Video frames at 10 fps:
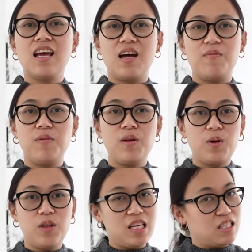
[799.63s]

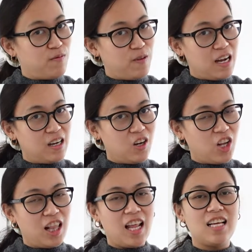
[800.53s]
upload this vlog
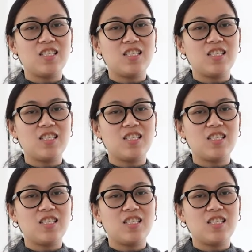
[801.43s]
online.